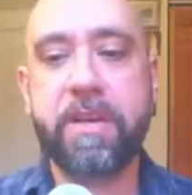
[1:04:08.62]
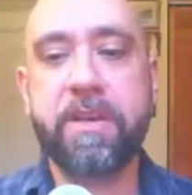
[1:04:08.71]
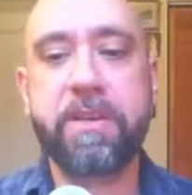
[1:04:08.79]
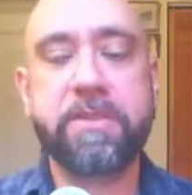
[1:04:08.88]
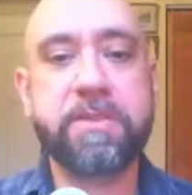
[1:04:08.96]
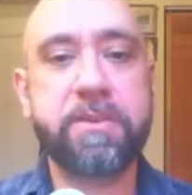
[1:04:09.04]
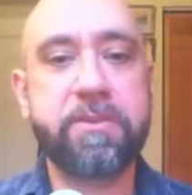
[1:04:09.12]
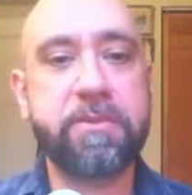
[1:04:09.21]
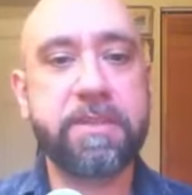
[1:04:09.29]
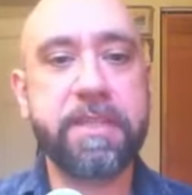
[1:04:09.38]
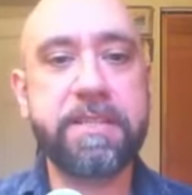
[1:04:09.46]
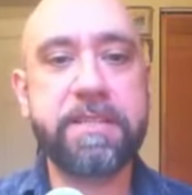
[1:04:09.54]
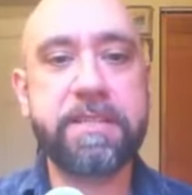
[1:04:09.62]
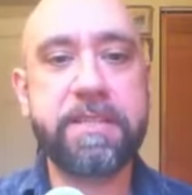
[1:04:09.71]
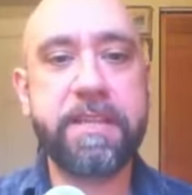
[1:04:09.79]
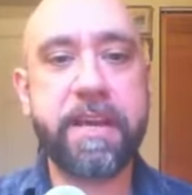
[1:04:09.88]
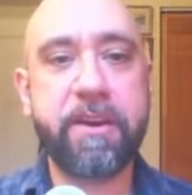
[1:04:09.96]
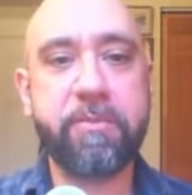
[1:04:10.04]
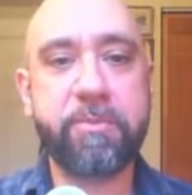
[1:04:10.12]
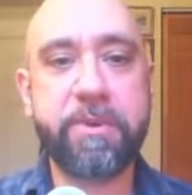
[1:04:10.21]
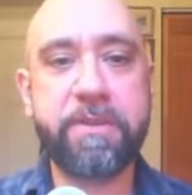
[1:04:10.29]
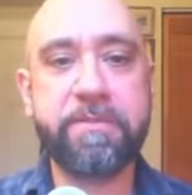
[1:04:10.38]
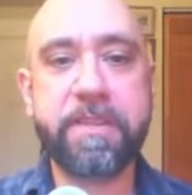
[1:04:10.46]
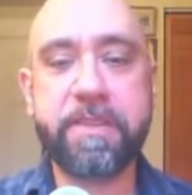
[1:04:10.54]
So let's see now
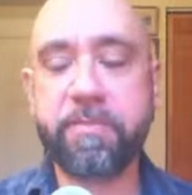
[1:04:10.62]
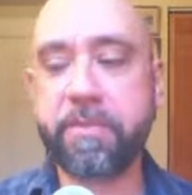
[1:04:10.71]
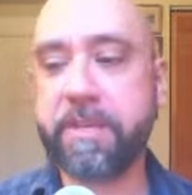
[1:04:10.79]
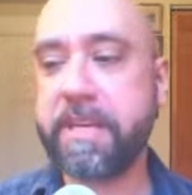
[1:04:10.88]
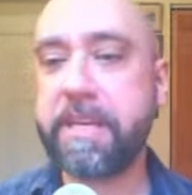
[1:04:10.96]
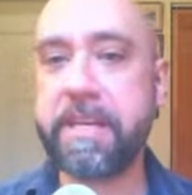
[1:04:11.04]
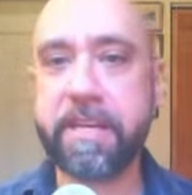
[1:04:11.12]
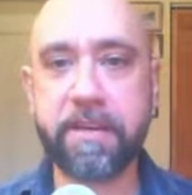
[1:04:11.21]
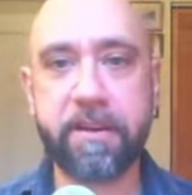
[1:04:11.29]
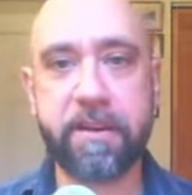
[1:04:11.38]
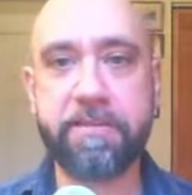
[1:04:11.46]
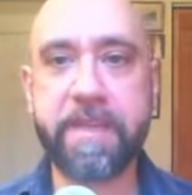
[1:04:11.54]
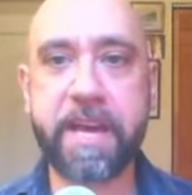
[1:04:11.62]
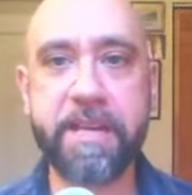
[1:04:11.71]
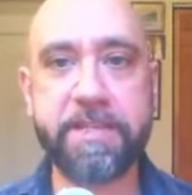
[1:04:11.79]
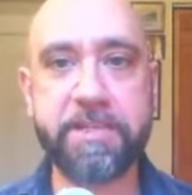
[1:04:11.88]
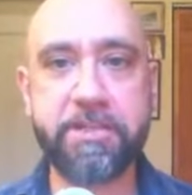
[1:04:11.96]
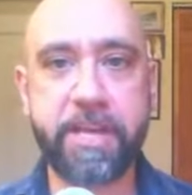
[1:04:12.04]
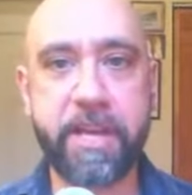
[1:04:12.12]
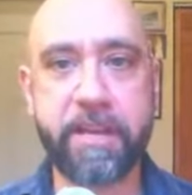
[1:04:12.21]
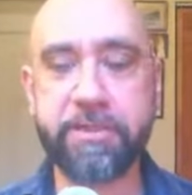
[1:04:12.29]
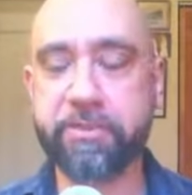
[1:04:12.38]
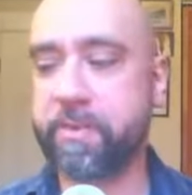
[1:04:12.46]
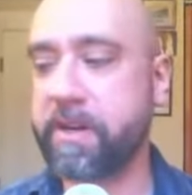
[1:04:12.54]
briefly the beginning of that
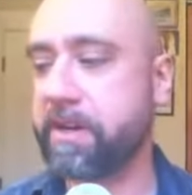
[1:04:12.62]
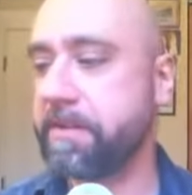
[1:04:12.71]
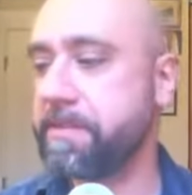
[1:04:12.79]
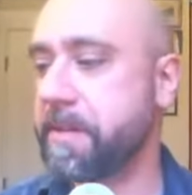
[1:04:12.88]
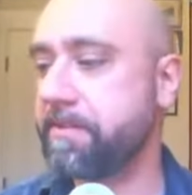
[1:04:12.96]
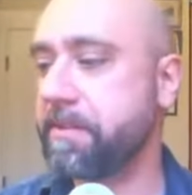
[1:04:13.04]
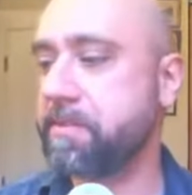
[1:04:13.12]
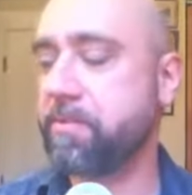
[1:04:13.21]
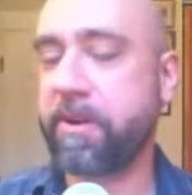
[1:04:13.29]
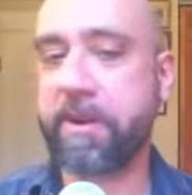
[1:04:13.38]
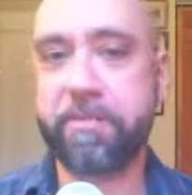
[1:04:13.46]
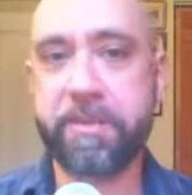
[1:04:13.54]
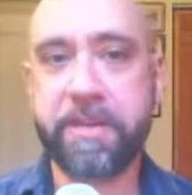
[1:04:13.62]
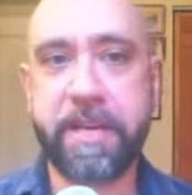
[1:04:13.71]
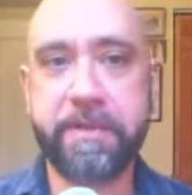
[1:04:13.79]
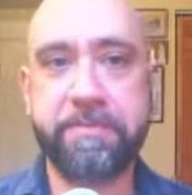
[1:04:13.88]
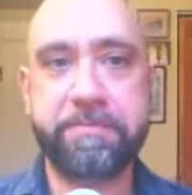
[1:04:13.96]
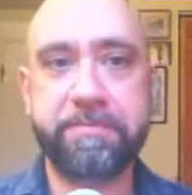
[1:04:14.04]
exchange where David is brought up again.